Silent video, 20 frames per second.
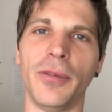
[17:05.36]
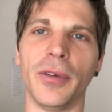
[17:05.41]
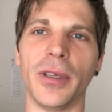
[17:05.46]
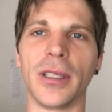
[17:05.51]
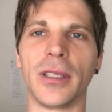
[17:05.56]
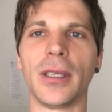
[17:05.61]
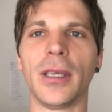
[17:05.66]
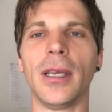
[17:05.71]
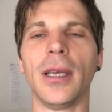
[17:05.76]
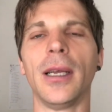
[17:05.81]

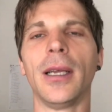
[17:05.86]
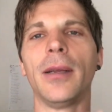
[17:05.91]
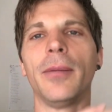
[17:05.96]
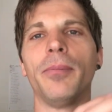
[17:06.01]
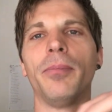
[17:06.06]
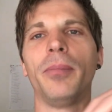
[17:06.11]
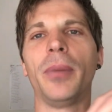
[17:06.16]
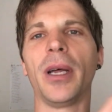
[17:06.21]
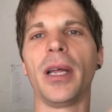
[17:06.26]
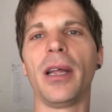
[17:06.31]
it.
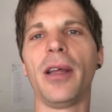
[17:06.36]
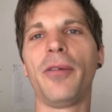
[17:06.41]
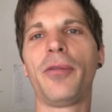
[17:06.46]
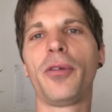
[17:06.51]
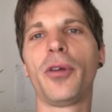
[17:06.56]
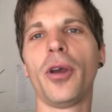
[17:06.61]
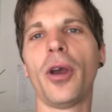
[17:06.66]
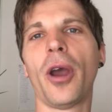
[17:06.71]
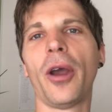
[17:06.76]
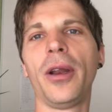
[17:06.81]
But if
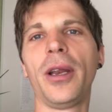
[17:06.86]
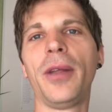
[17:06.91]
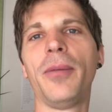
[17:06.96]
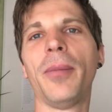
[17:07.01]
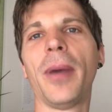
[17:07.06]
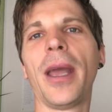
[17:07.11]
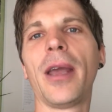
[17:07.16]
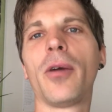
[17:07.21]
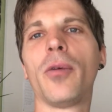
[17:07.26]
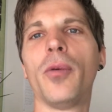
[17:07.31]
you only
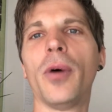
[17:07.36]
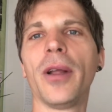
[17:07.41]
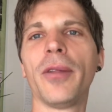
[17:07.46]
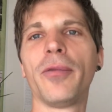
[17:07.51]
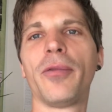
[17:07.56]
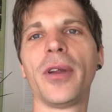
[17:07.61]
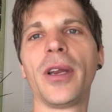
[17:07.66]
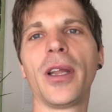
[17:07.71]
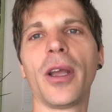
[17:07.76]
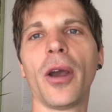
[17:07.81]
make 1
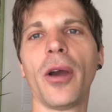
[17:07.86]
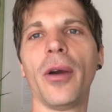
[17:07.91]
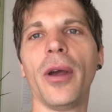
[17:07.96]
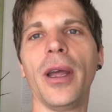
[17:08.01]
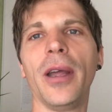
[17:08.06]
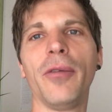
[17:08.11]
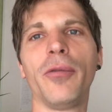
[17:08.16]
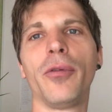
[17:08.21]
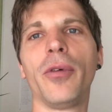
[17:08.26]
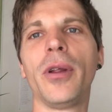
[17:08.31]
video
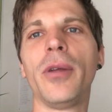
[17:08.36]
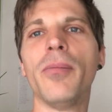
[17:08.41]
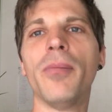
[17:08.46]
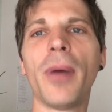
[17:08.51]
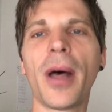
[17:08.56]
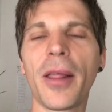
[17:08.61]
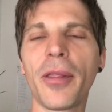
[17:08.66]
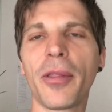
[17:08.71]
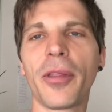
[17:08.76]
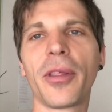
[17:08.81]
every
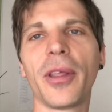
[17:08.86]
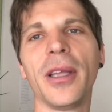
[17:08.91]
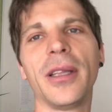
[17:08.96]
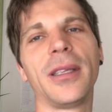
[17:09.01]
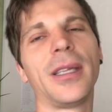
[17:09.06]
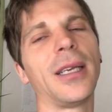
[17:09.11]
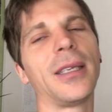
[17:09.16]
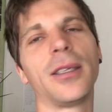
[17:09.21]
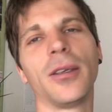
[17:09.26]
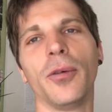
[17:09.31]
month, it
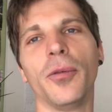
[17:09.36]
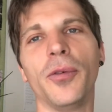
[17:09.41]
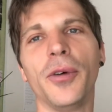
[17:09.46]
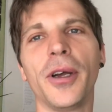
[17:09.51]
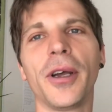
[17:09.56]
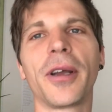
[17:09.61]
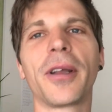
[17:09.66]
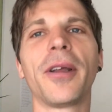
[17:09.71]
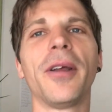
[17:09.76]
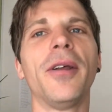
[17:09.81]
doesn't
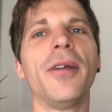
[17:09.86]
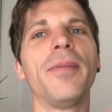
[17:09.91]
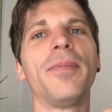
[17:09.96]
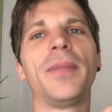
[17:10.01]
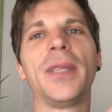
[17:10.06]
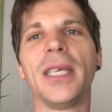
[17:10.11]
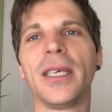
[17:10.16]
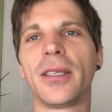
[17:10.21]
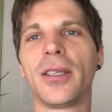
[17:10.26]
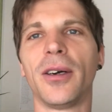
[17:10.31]
work.
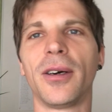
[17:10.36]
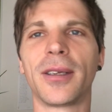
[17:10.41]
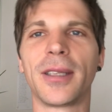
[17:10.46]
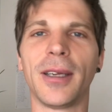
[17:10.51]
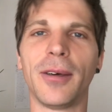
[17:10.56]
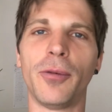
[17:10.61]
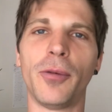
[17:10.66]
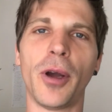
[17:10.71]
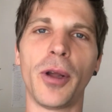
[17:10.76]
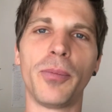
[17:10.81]
TikTok
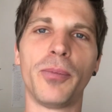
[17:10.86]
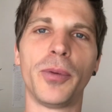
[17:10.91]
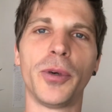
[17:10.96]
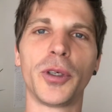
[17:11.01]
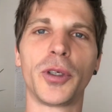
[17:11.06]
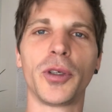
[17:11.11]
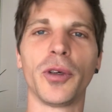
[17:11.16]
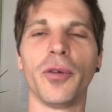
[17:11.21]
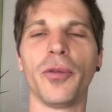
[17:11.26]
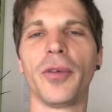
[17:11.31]
that won't
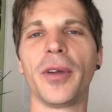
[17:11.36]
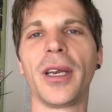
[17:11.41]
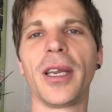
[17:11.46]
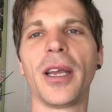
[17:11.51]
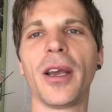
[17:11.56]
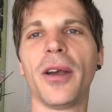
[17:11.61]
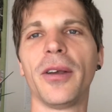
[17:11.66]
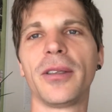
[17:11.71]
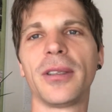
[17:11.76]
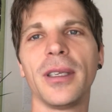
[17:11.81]
push your
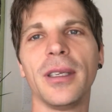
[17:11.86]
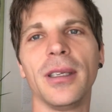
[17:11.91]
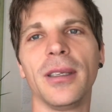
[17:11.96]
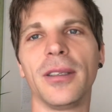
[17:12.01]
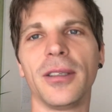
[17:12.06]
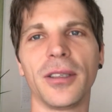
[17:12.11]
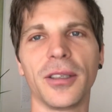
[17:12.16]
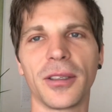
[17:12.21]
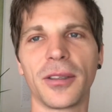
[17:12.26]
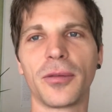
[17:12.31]
videos.
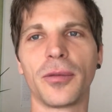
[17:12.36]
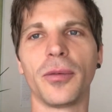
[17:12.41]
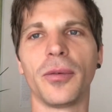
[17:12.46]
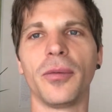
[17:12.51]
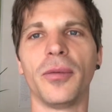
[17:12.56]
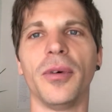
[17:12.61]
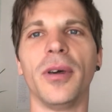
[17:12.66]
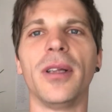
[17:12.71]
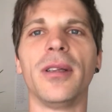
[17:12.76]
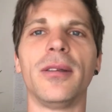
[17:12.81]

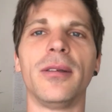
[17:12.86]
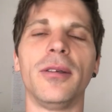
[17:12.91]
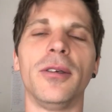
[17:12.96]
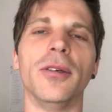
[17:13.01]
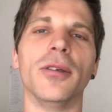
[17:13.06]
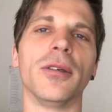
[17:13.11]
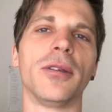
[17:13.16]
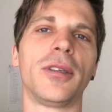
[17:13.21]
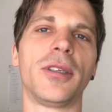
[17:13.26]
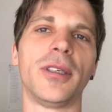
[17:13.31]

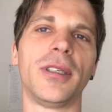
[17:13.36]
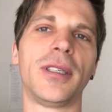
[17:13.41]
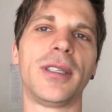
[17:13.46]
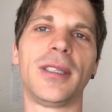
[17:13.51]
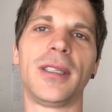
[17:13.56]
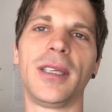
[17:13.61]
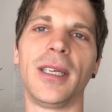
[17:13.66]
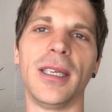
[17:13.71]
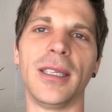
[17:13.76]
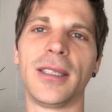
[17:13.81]
You'll
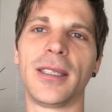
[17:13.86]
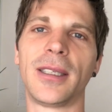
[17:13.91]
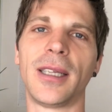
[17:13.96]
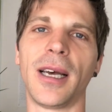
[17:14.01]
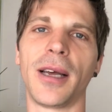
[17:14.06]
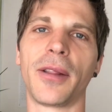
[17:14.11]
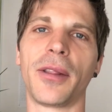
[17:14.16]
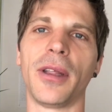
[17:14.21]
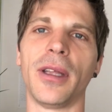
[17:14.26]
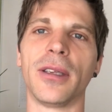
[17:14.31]
just get
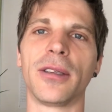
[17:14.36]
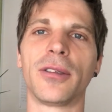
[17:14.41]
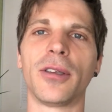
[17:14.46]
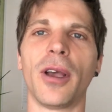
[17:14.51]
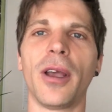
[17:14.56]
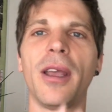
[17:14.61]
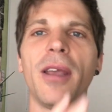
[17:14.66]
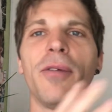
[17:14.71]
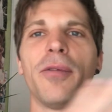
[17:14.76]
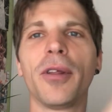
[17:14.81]
stuck there.
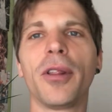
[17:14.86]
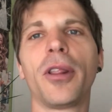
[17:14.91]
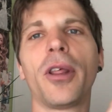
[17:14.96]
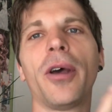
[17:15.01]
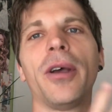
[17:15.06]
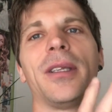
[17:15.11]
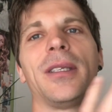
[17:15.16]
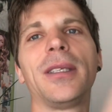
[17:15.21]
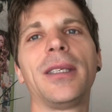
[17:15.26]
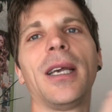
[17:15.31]
So even
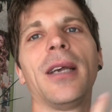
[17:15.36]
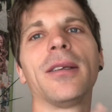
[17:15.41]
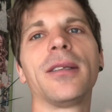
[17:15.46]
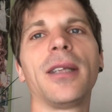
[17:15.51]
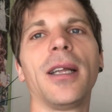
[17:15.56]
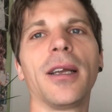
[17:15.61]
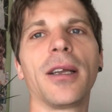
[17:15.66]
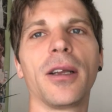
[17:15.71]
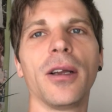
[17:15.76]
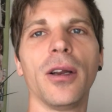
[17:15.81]
though it
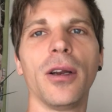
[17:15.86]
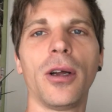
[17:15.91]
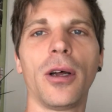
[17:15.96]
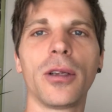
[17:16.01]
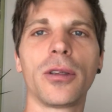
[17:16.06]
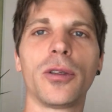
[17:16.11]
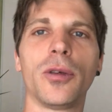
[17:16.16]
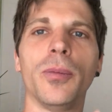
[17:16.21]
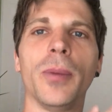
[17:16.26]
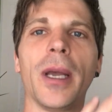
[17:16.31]
sounds like a
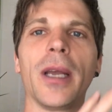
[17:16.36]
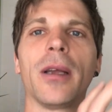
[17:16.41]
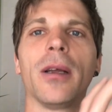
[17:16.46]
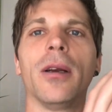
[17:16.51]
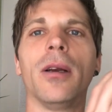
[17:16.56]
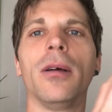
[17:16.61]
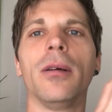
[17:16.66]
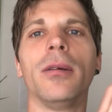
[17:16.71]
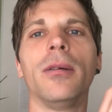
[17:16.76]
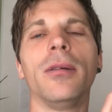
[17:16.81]
lot to make
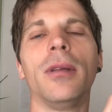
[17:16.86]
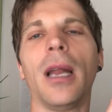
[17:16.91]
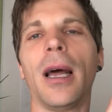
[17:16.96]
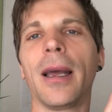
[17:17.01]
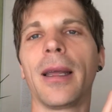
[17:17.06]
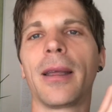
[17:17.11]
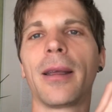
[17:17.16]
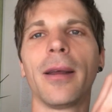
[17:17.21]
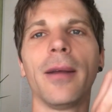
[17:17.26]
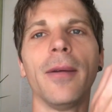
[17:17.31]

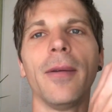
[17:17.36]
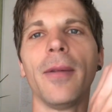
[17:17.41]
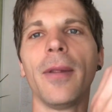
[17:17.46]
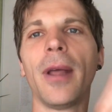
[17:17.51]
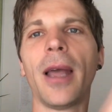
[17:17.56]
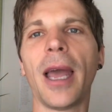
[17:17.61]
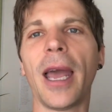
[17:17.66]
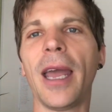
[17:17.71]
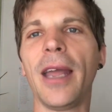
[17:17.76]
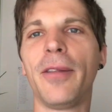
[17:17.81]
like
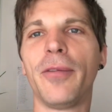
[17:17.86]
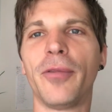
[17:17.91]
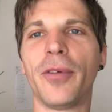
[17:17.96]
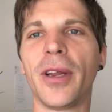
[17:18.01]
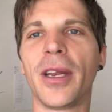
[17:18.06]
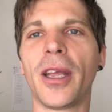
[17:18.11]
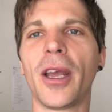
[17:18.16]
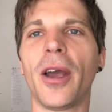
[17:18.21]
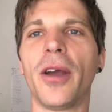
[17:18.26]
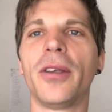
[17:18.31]
8
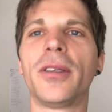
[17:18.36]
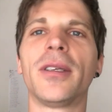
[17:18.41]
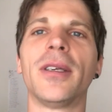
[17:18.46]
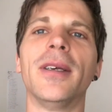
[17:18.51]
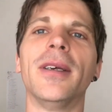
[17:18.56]
videos,